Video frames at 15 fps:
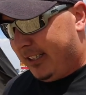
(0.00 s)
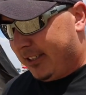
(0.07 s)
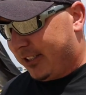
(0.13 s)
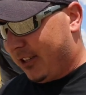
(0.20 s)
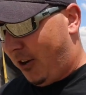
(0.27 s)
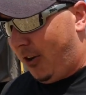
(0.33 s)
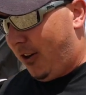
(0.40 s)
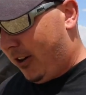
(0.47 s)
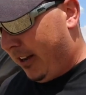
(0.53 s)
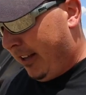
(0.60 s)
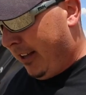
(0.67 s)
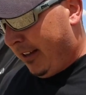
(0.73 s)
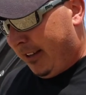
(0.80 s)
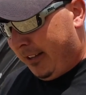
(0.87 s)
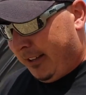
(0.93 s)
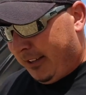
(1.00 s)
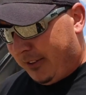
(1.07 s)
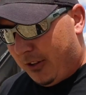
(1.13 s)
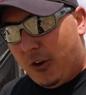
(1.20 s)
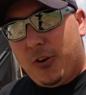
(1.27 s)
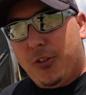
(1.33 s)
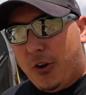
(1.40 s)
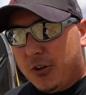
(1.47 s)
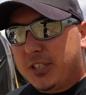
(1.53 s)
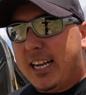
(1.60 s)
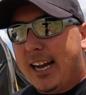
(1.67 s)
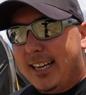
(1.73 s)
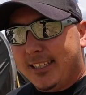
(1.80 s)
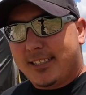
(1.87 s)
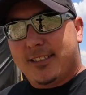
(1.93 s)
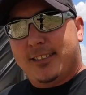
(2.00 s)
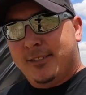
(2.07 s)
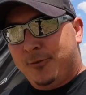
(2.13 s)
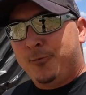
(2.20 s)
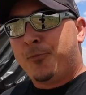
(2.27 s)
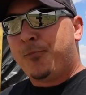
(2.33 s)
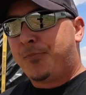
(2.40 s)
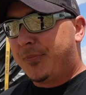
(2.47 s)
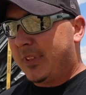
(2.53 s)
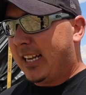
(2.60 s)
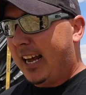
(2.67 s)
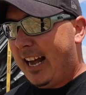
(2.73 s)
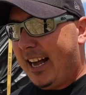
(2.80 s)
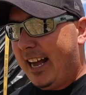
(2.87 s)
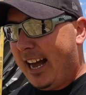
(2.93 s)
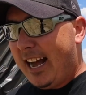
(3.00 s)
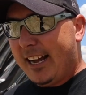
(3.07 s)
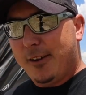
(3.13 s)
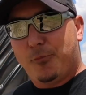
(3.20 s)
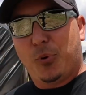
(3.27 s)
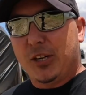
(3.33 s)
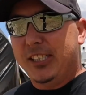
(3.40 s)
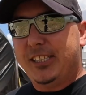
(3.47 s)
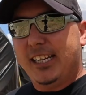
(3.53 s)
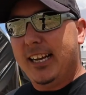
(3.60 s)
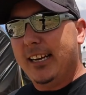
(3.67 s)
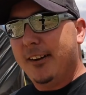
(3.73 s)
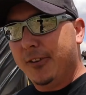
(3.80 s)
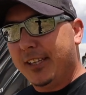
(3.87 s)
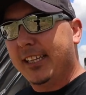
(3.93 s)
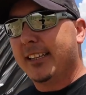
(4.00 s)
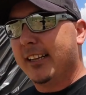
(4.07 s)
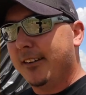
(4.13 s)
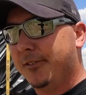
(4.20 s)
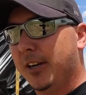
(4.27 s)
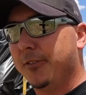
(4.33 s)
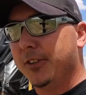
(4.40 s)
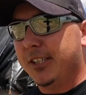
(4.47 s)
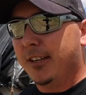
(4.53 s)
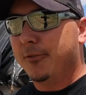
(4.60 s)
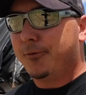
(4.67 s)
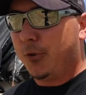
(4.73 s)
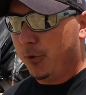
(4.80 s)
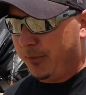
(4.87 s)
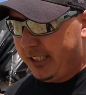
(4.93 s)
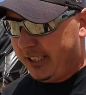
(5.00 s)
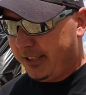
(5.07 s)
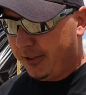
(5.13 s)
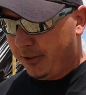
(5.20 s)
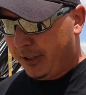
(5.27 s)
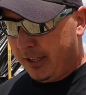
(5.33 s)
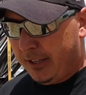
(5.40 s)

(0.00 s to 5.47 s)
So those guys, I appreciate everything they've ever done for me too.